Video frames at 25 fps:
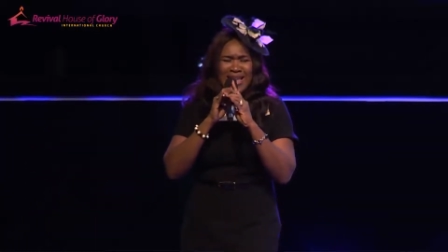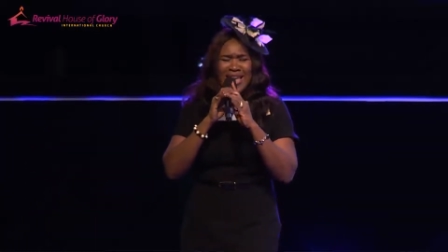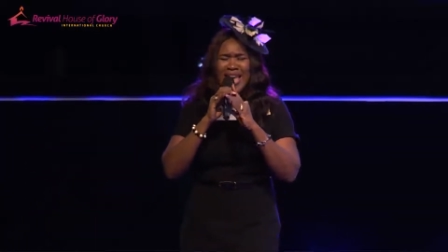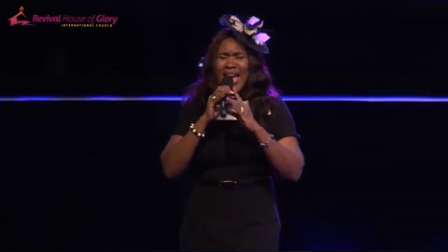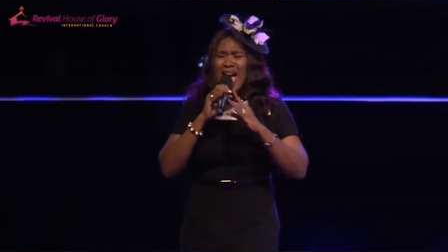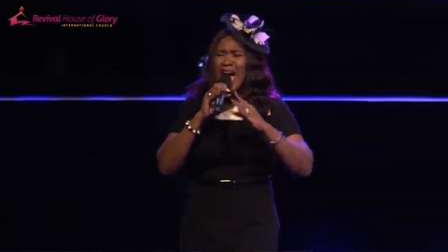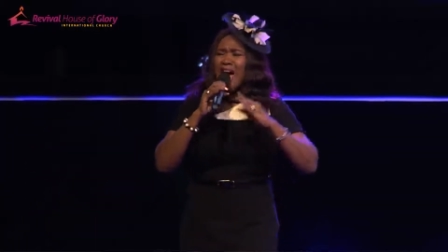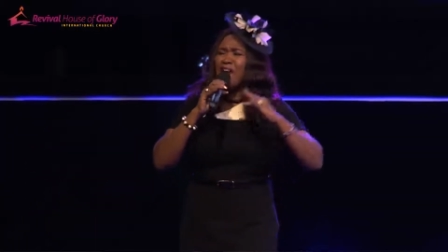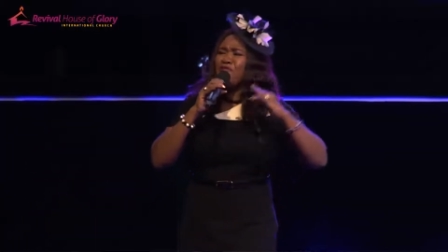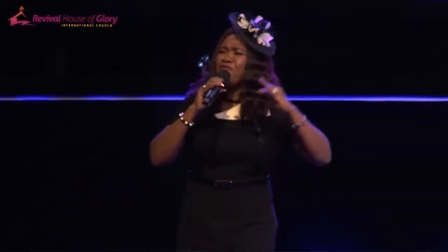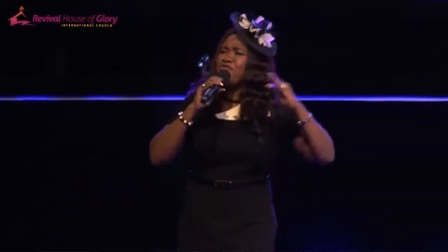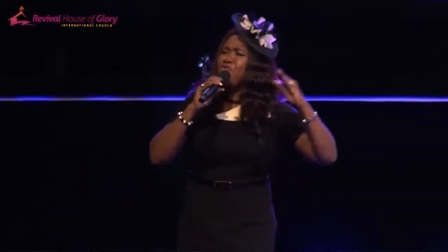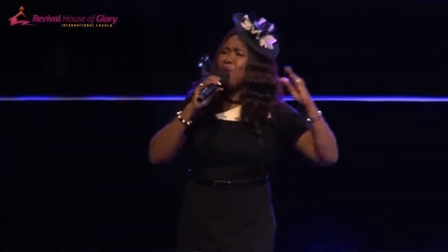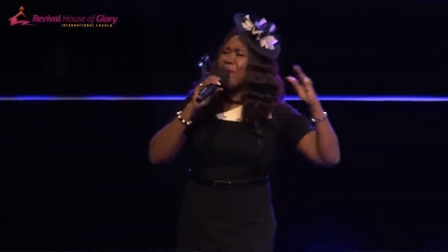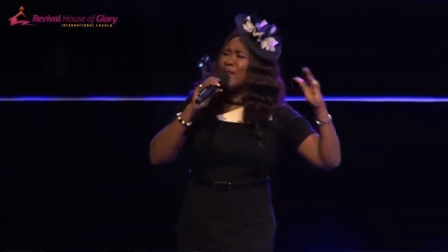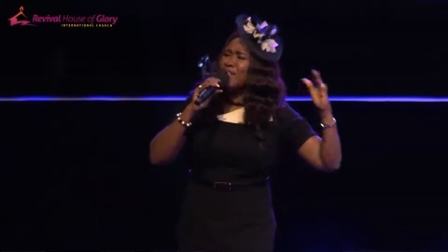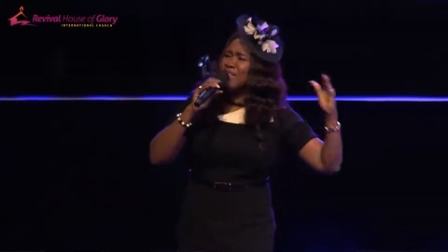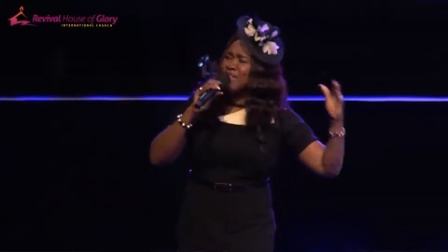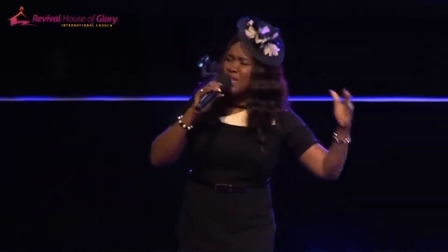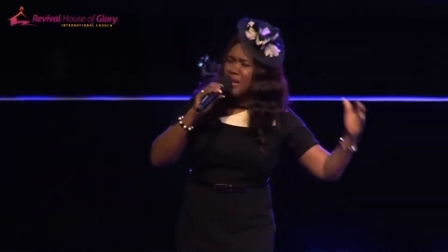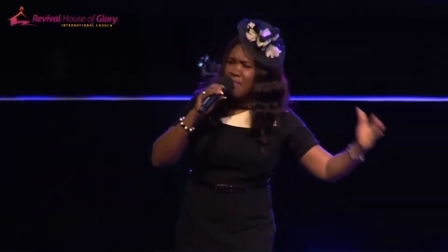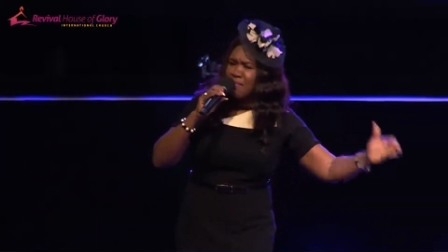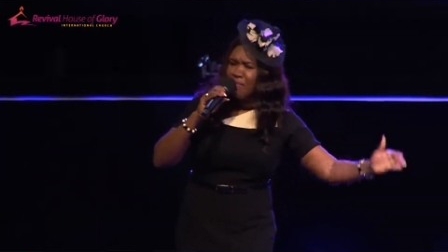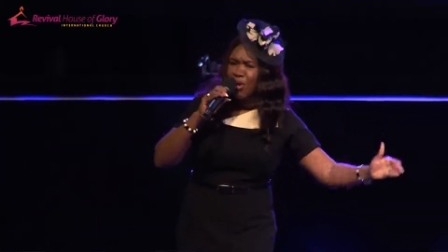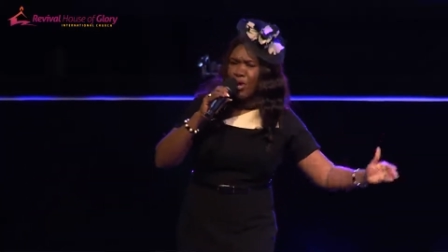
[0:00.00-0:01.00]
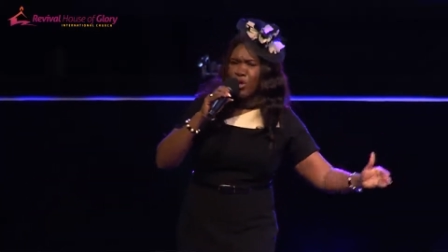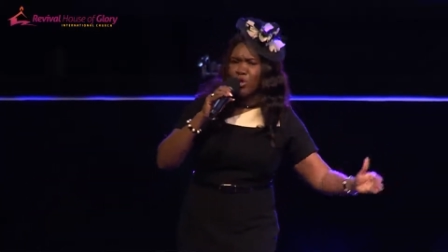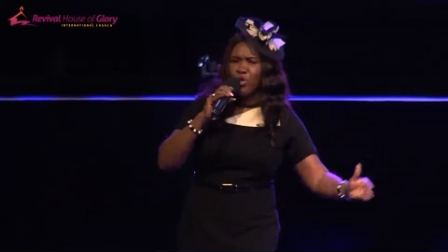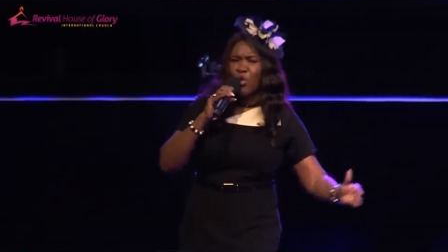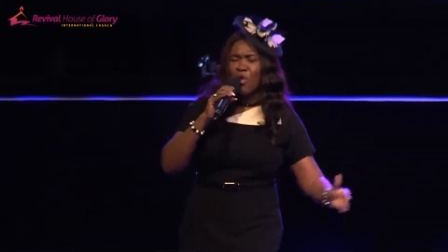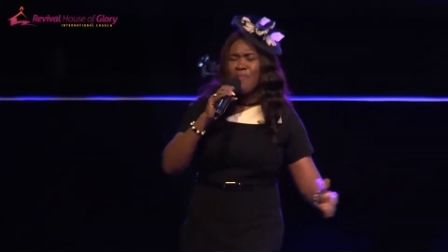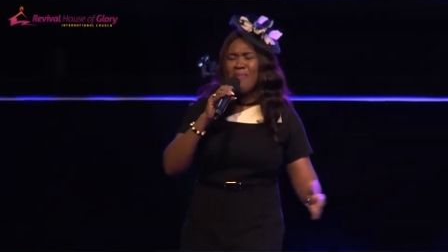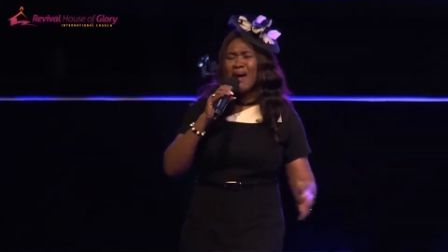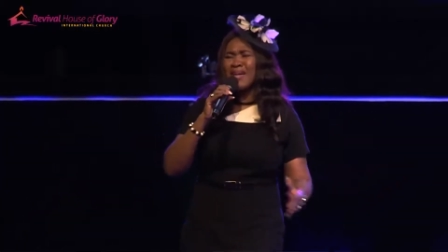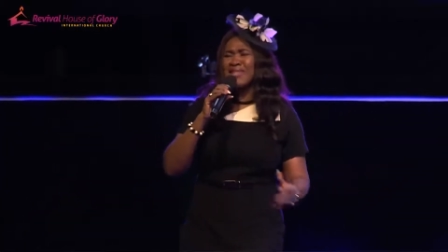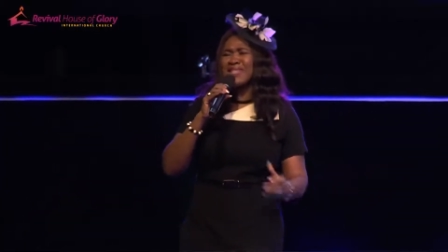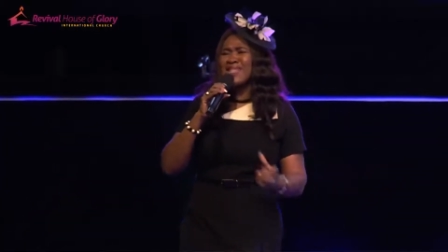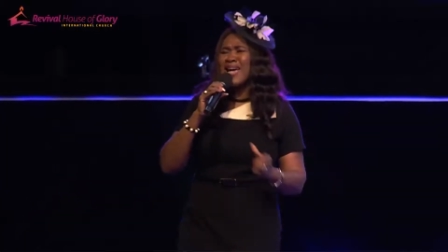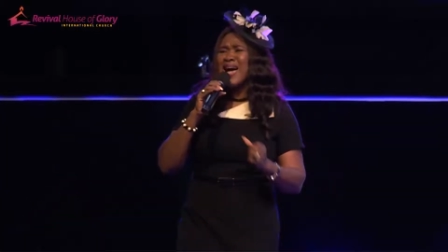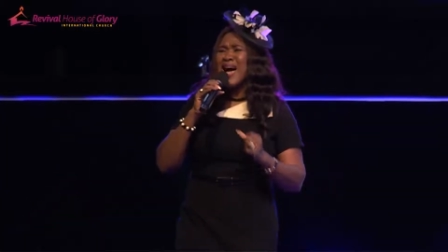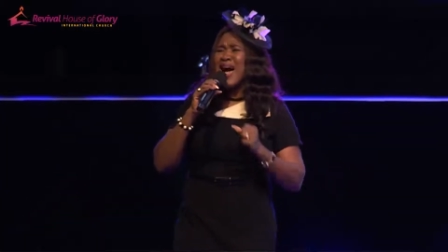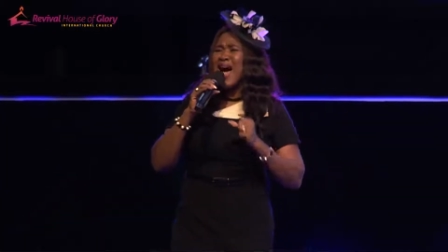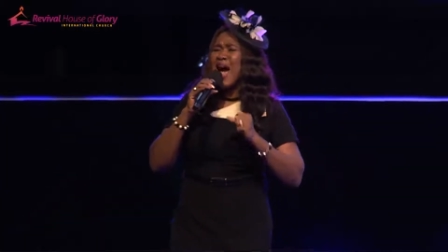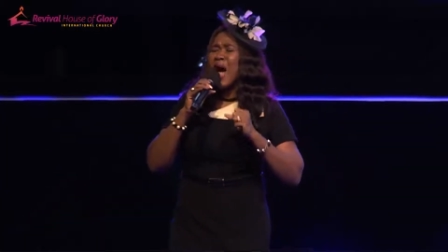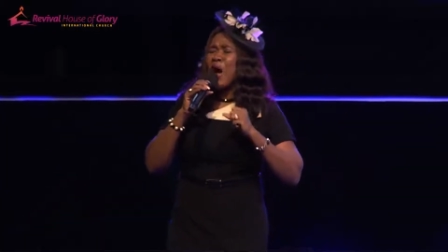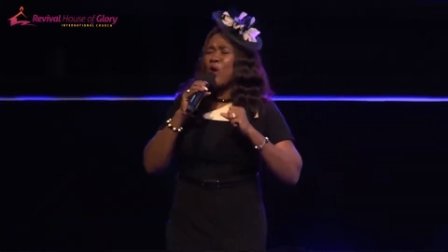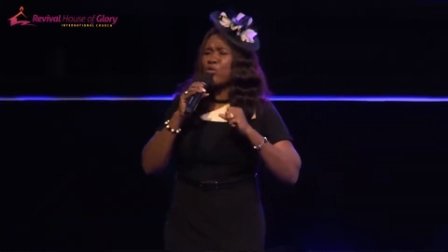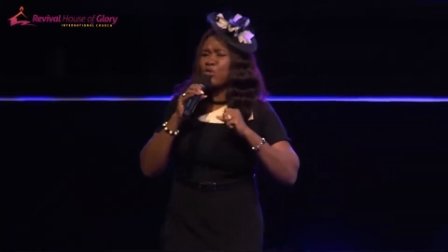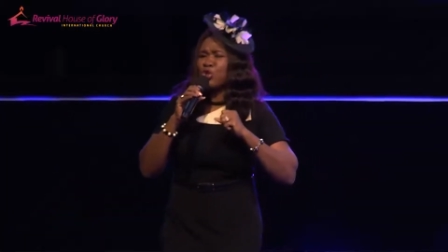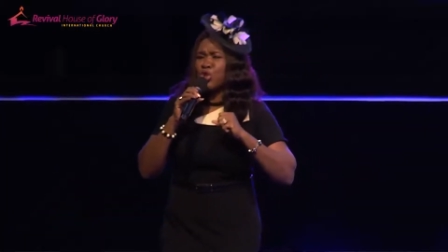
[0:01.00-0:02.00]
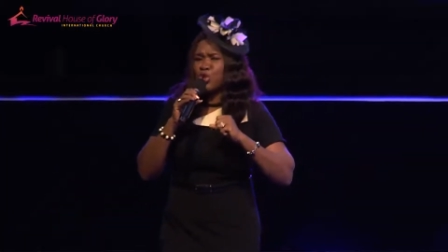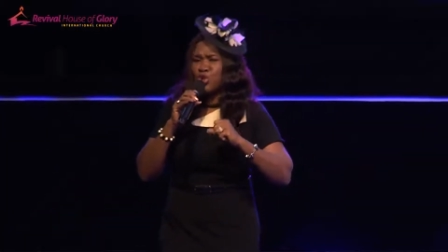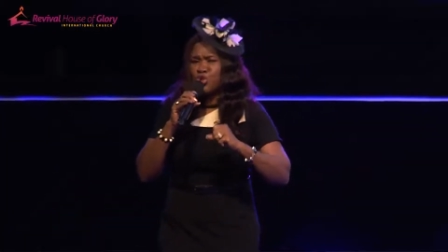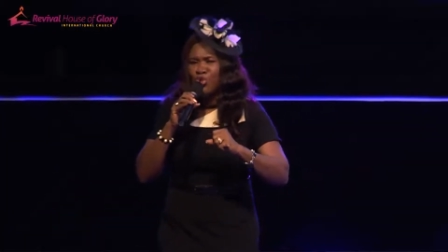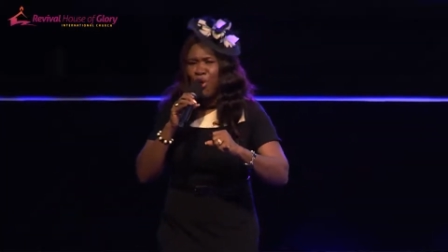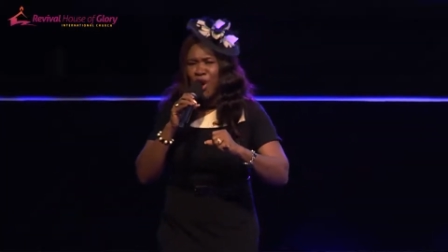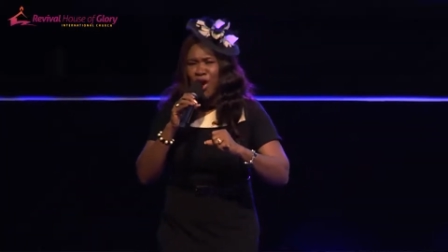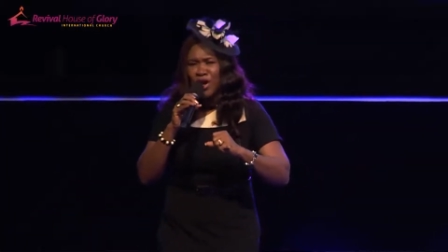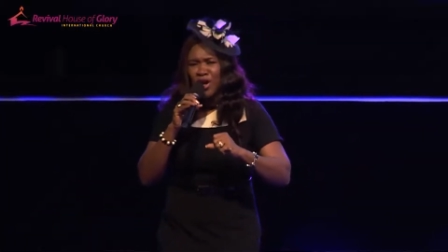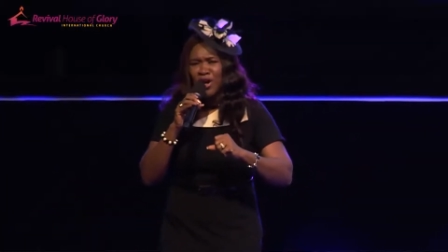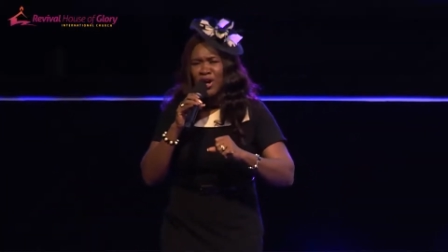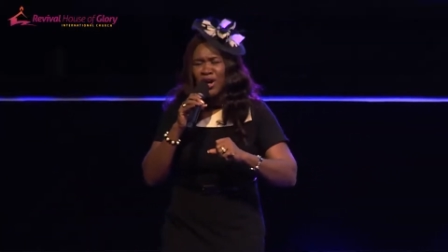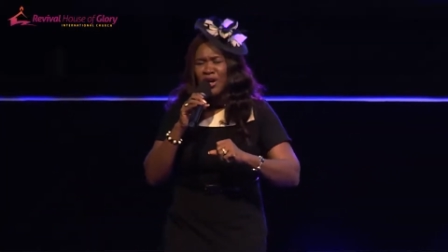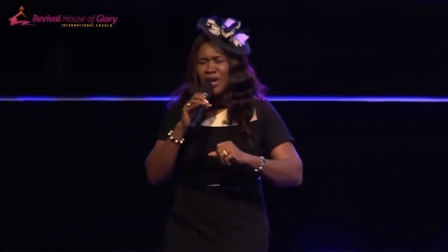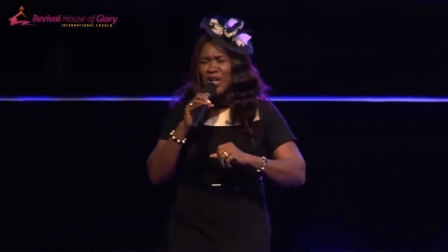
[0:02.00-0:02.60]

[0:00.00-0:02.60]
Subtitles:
every demon, no matter how strong,